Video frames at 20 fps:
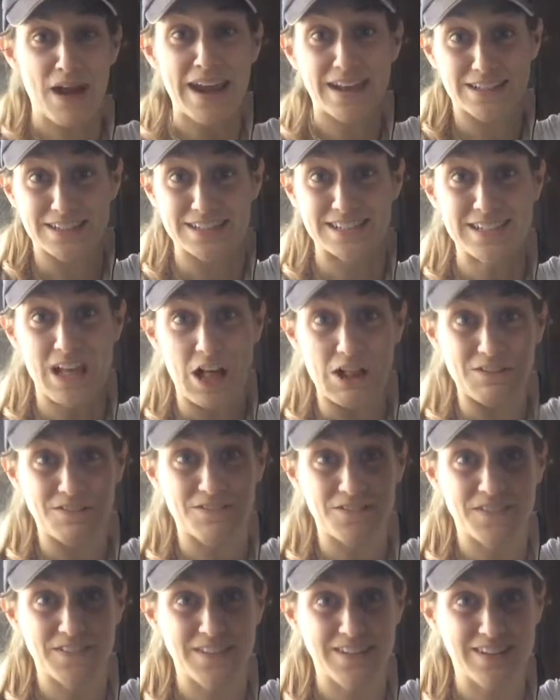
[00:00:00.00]
bridle
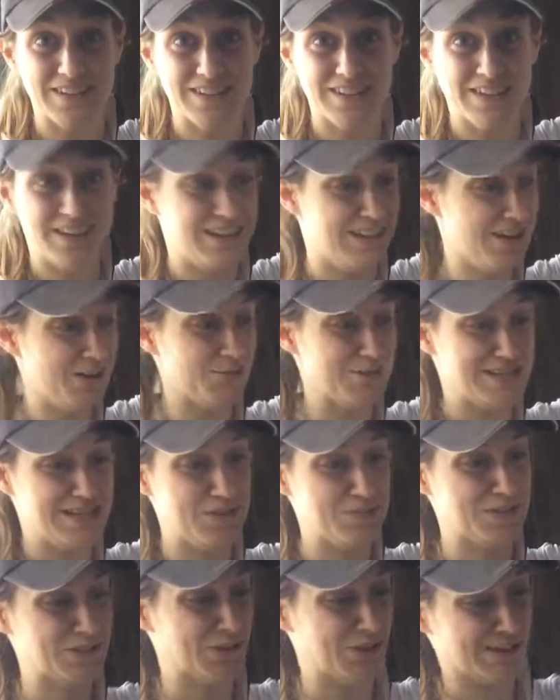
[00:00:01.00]
itself was
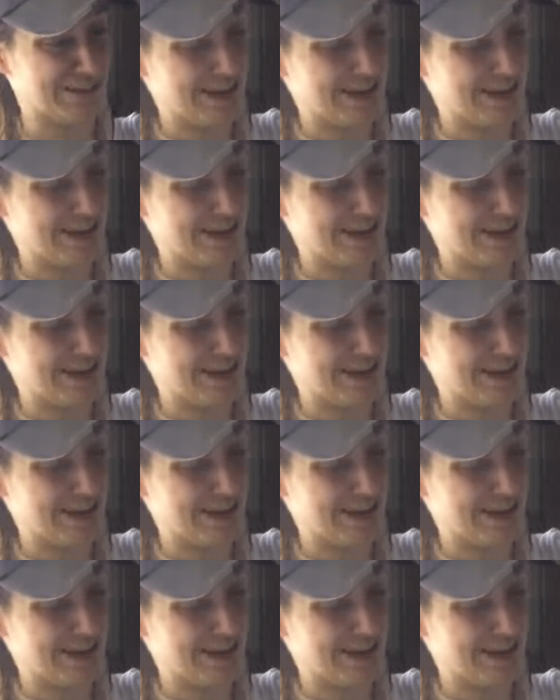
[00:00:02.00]
dipped in oil